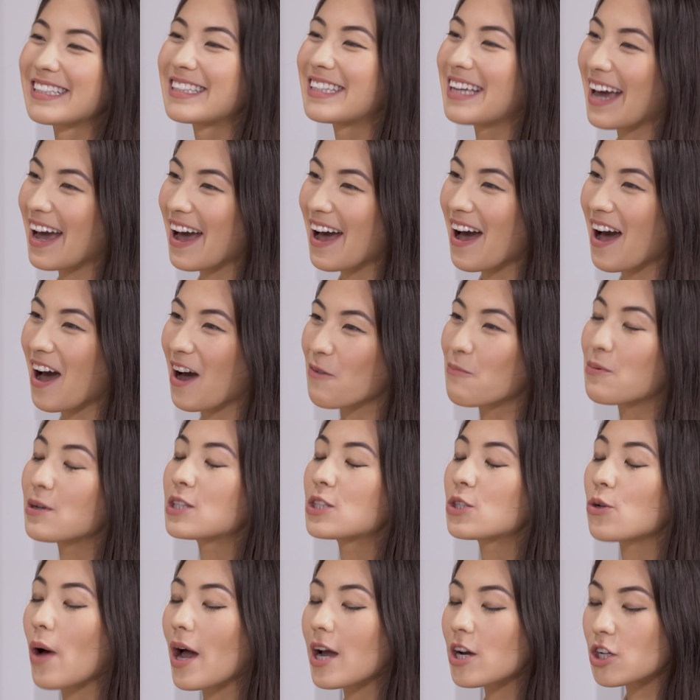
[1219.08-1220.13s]
Yeah,
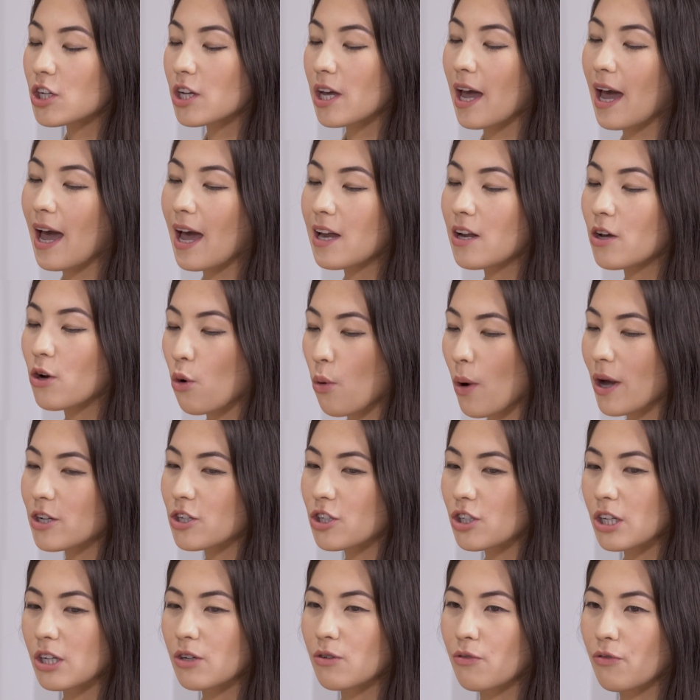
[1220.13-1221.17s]
but so actually I had a
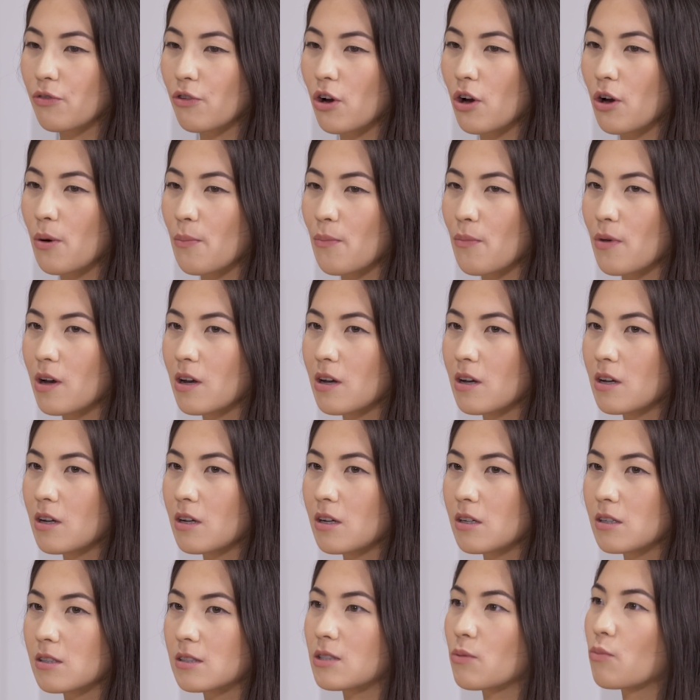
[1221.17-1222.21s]
question from
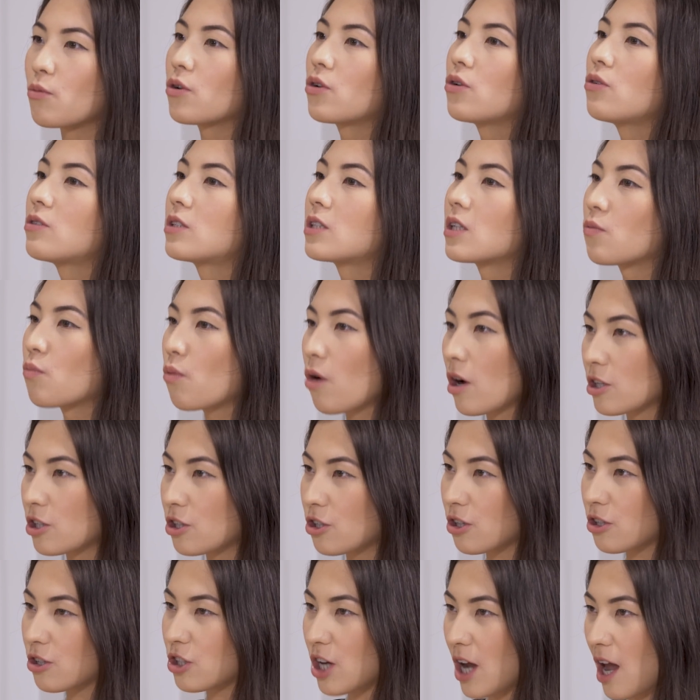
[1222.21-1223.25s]
someone who did
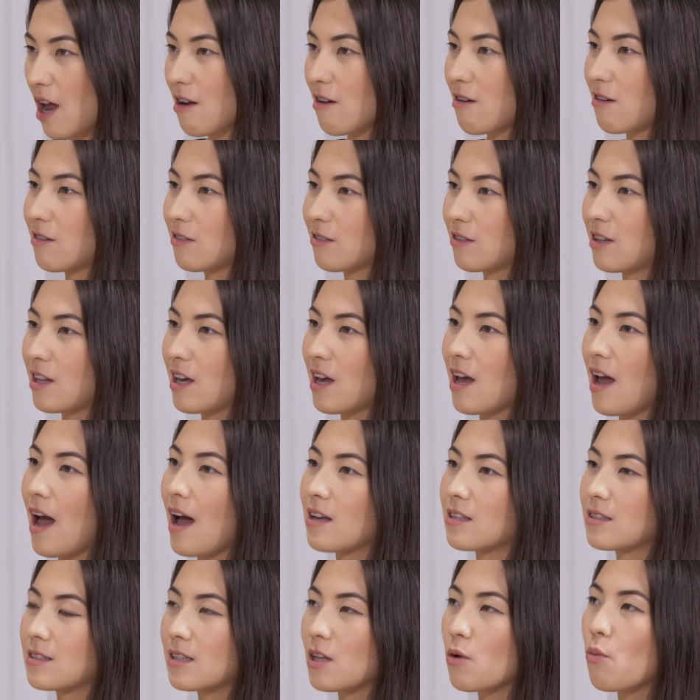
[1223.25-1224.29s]
watch your channel. They
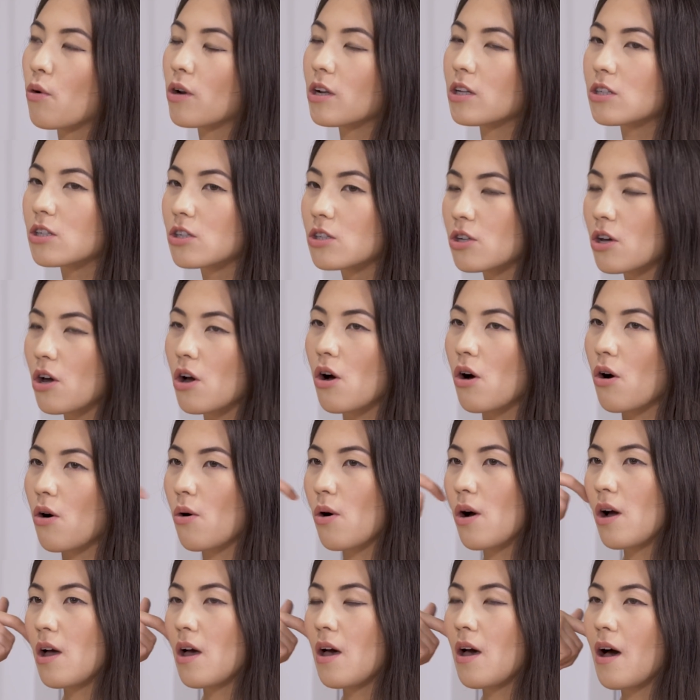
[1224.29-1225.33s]
wanted to
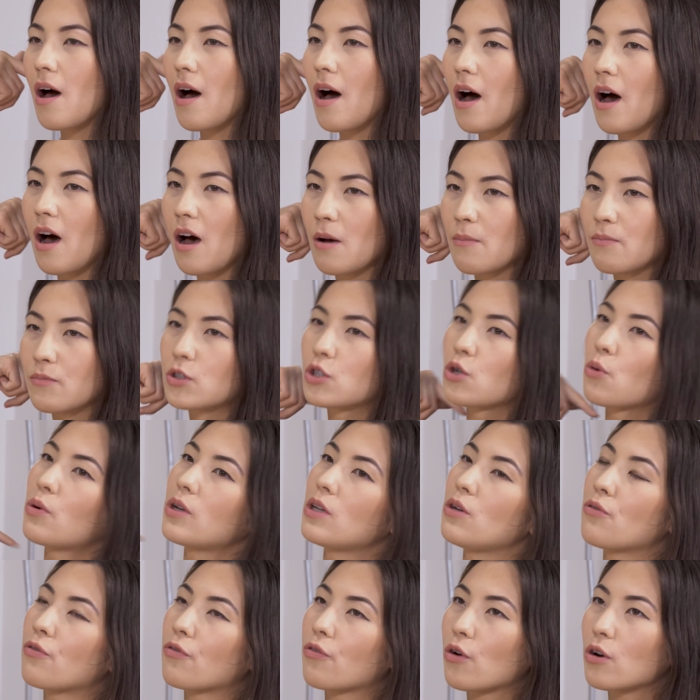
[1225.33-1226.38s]
know, so when
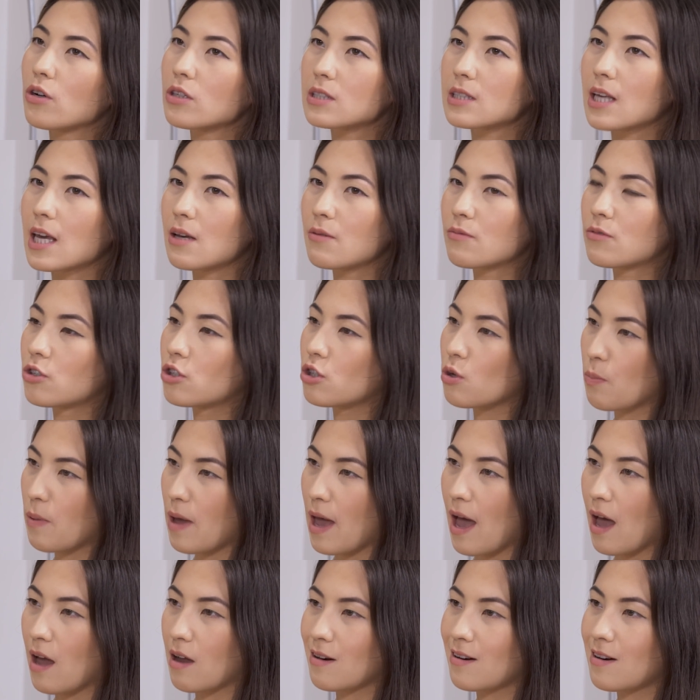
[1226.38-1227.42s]
you first came to
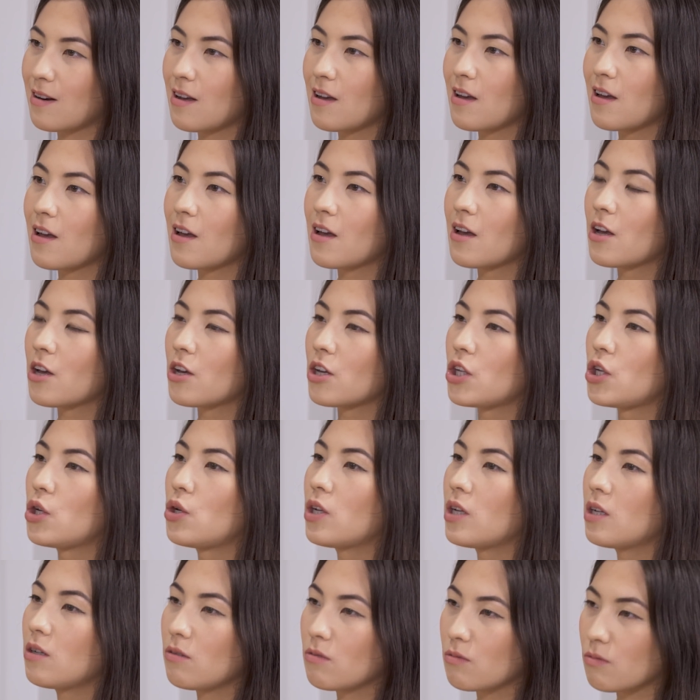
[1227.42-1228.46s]
Japan, you
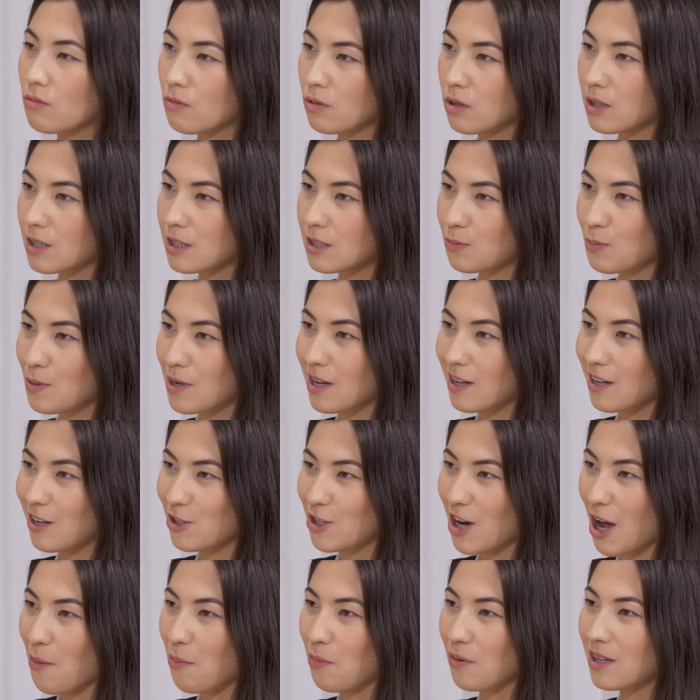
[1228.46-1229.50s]
didn't really speak any
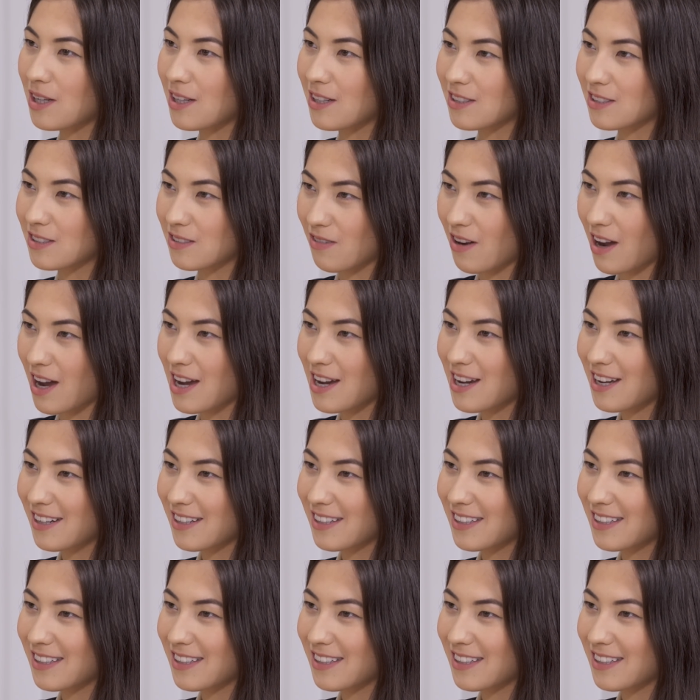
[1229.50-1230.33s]
Japanese, right?